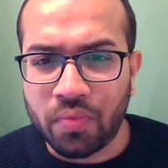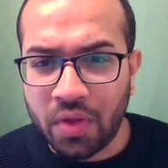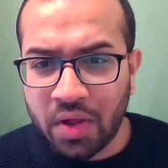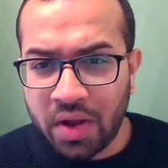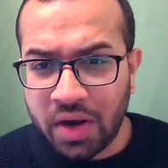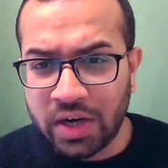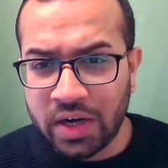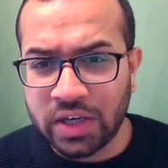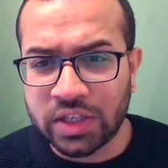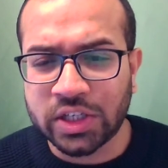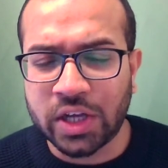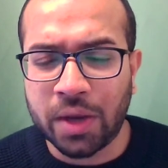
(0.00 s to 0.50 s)

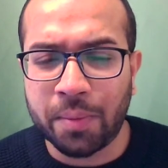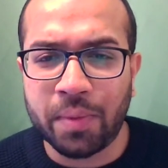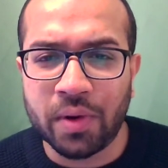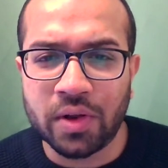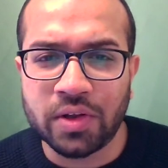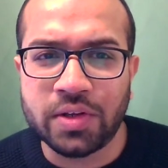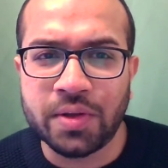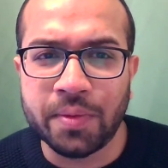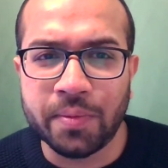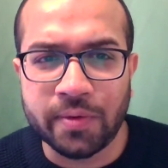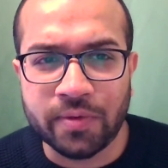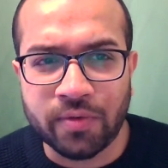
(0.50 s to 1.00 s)
Here's a couple of
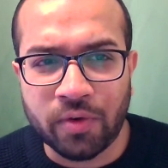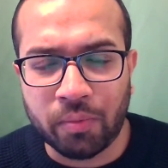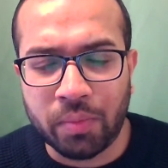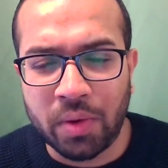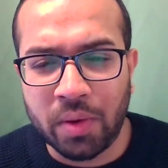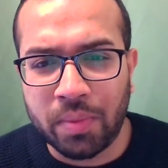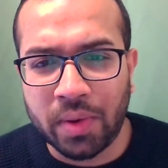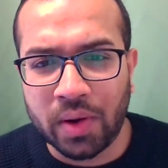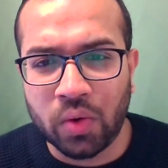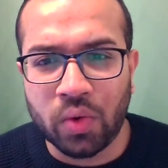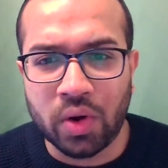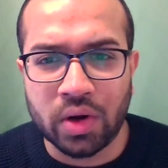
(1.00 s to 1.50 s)
tips for
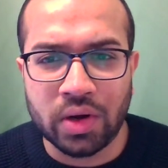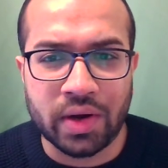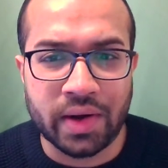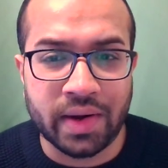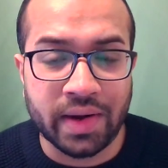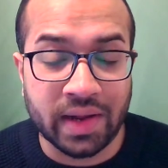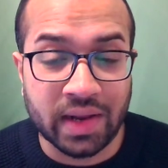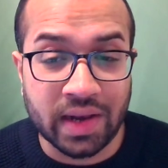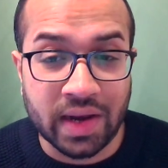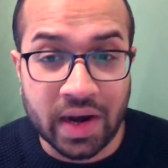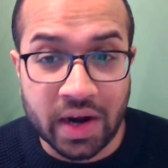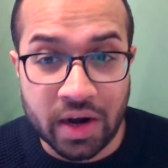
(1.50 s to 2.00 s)
people who are
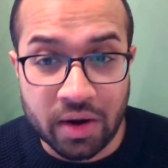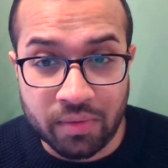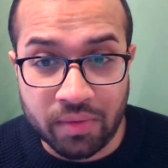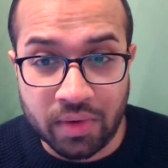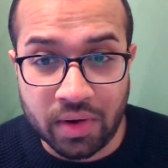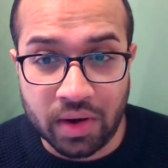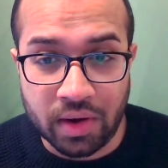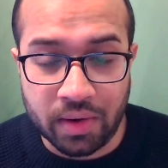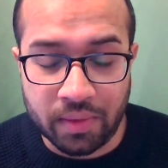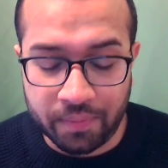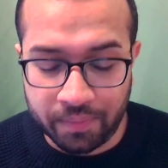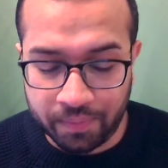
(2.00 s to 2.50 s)
learning
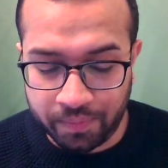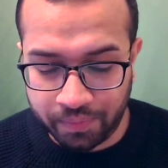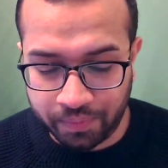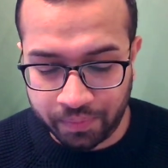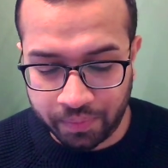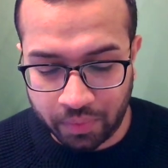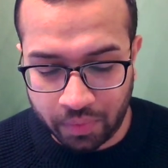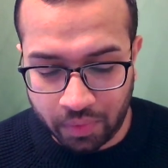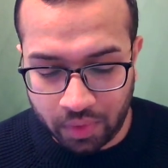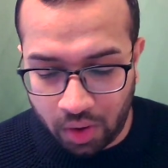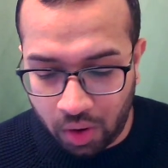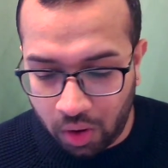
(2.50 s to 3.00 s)
Laravel,
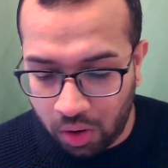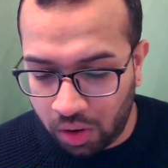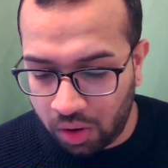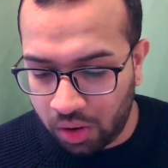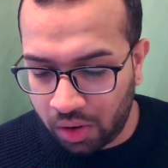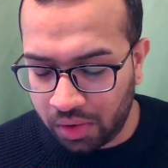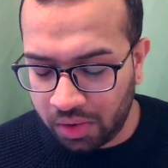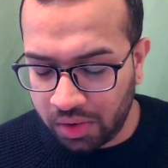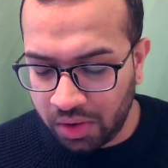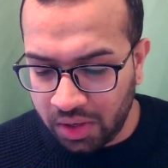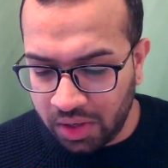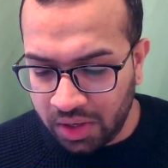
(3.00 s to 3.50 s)

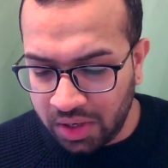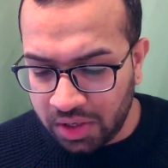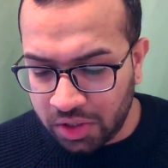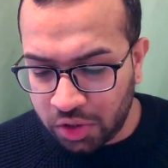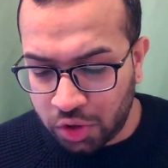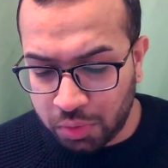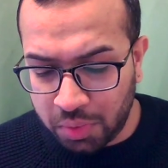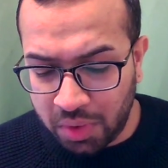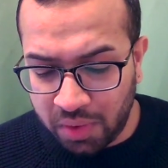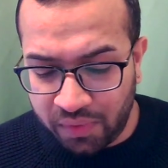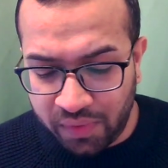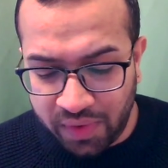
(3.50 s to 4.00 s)
or
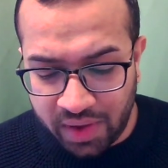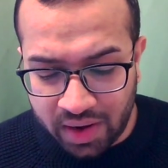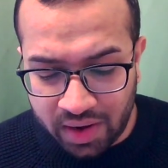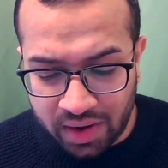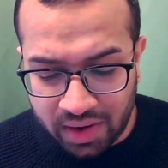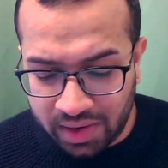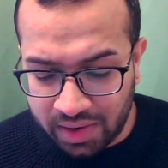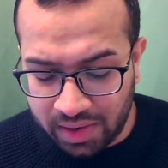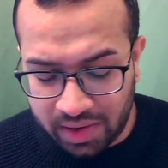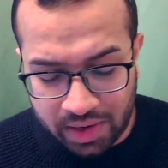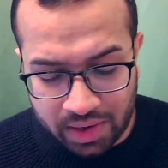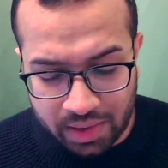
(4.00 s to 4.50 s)
to be
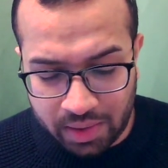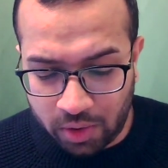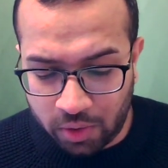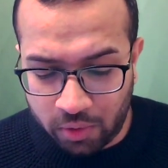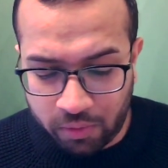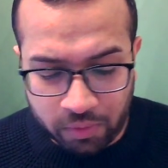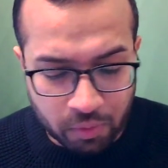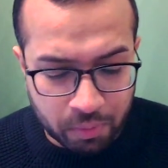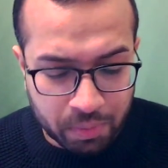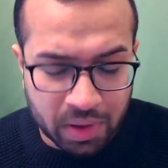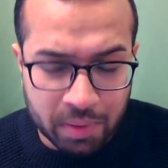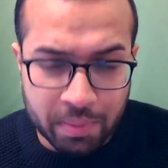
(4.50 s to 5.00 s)
fair, or
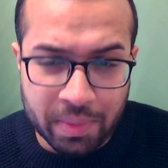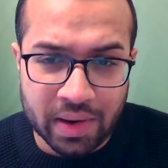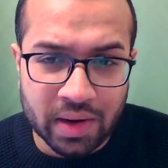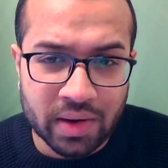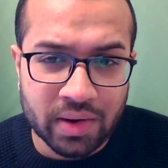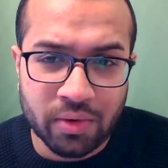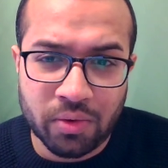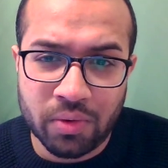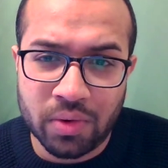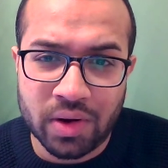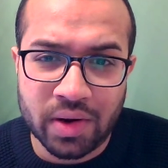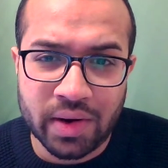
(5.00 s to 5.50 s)
for people
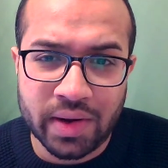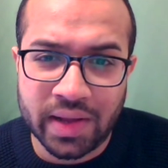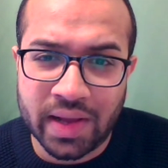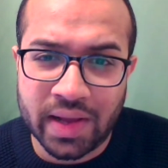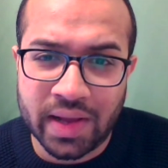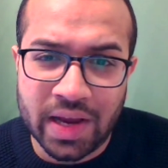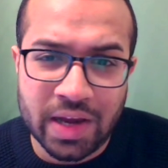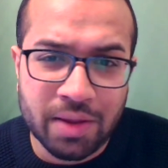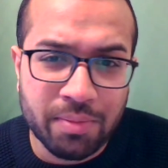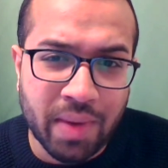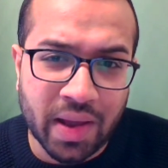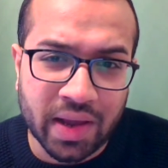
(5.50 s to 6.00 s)
who are learning
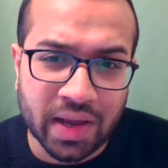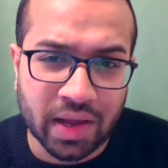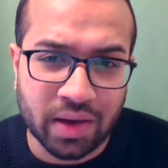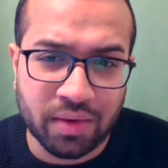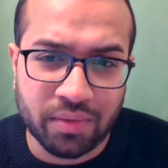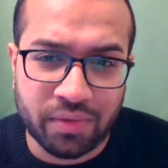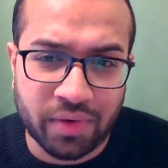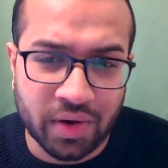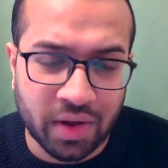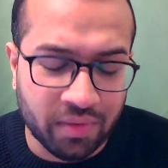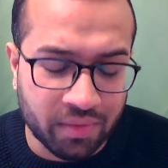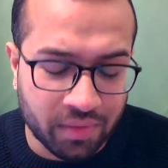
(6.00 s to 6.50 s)
any backend
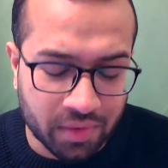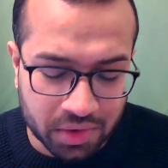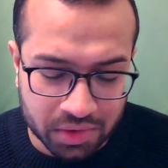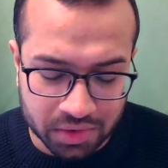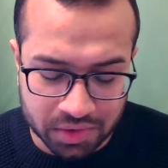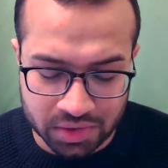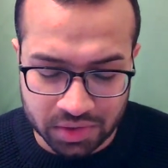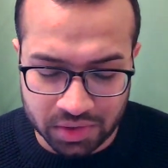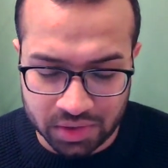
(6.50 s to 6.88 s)
framework.